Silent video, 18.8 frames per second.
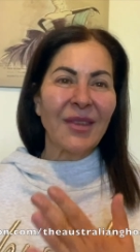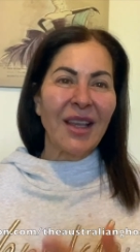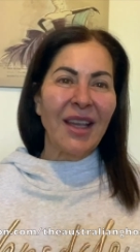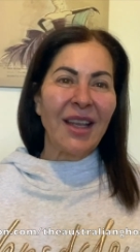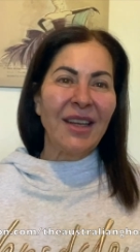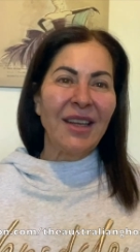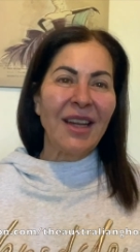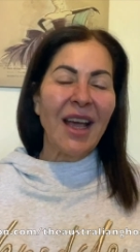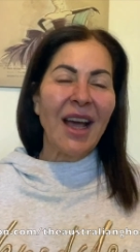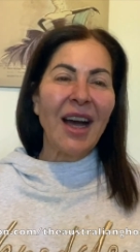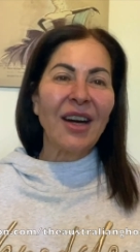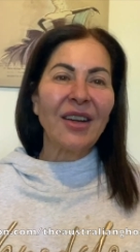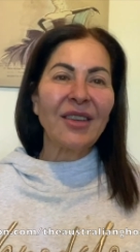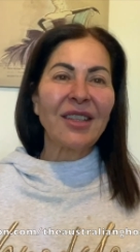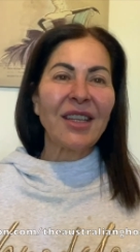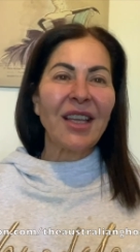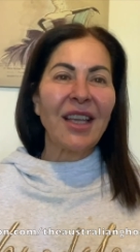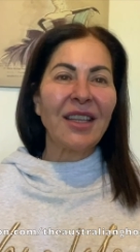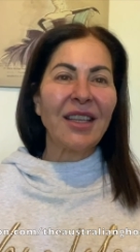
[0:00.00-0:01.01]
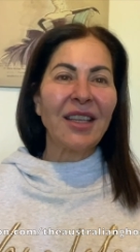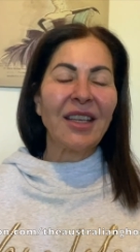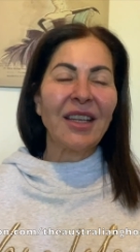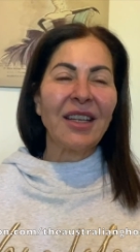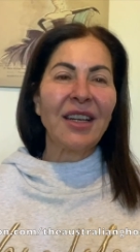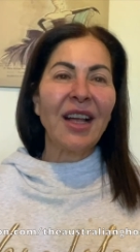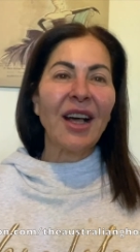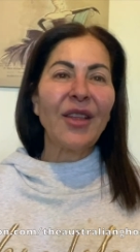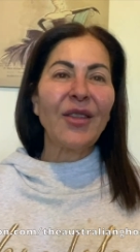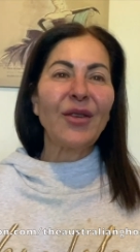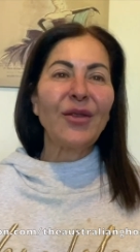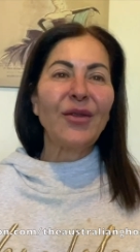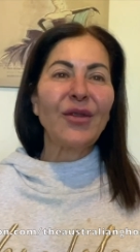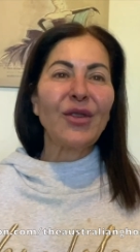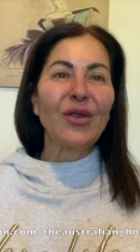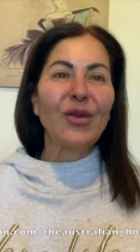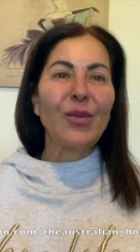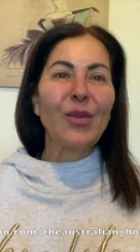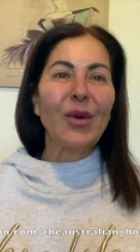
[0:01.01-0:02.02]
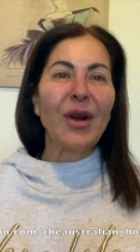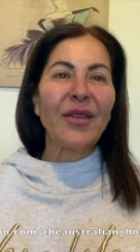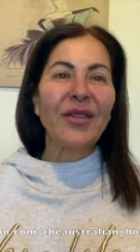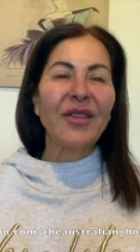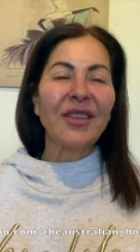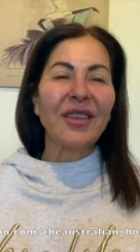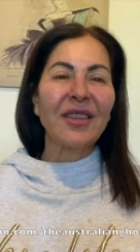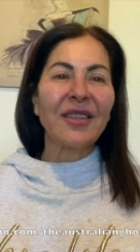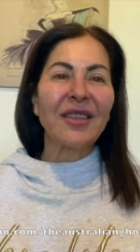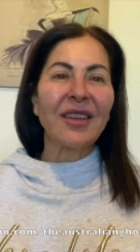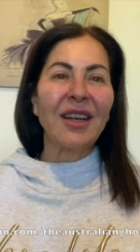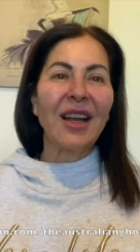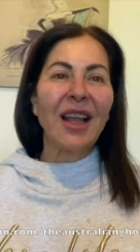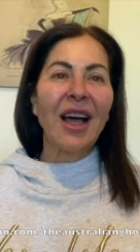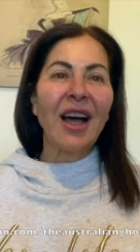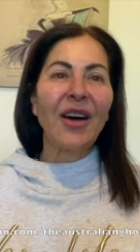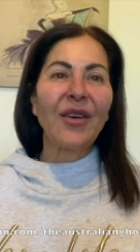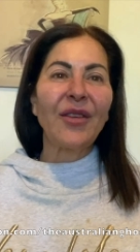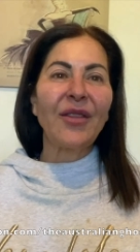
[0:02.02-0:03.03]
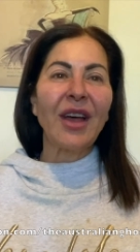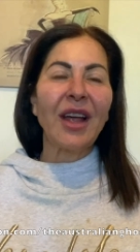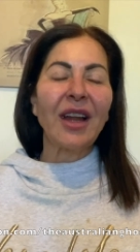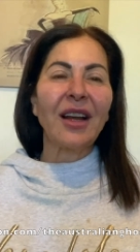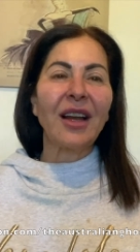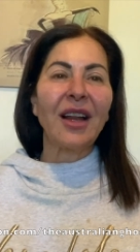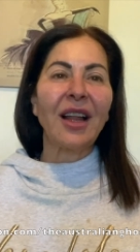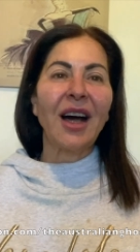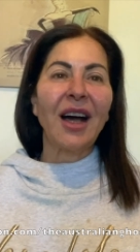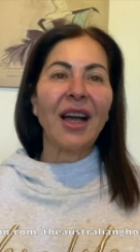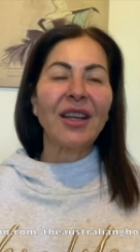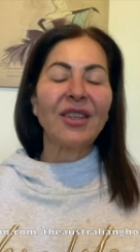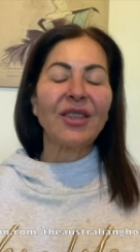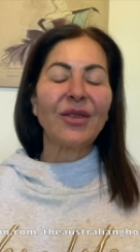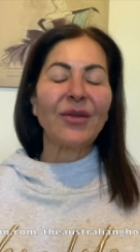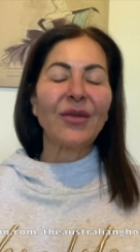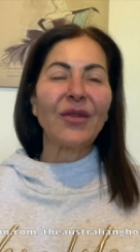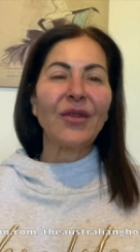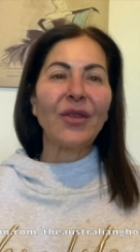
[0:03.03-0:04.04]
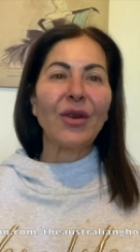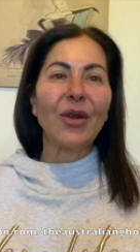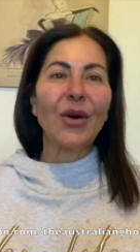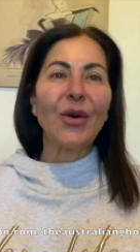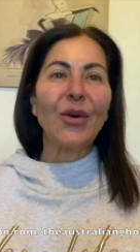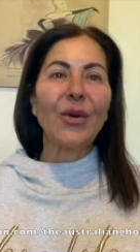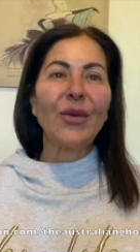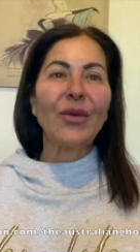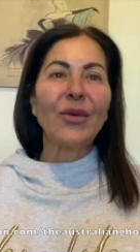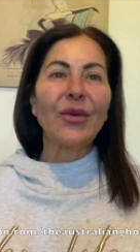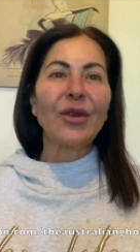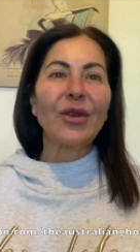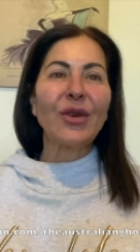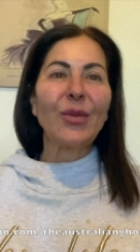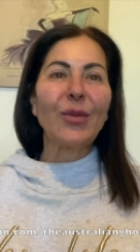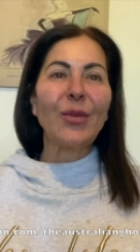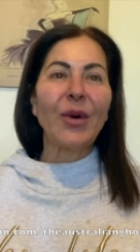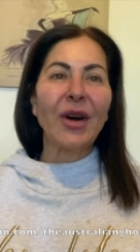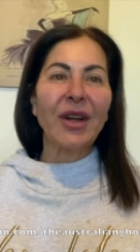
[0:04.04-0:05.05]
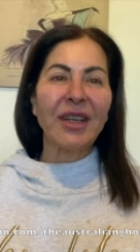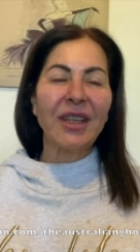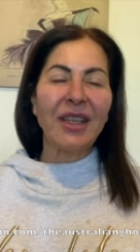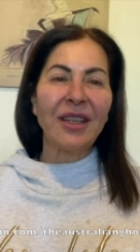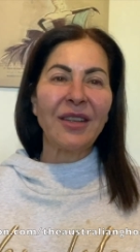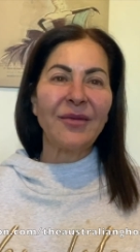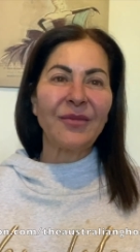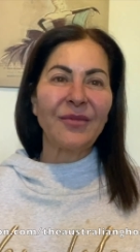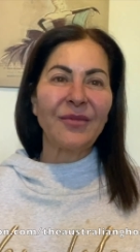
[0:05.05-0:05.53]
And now taking another few breaths, just allow that light to flow through your body,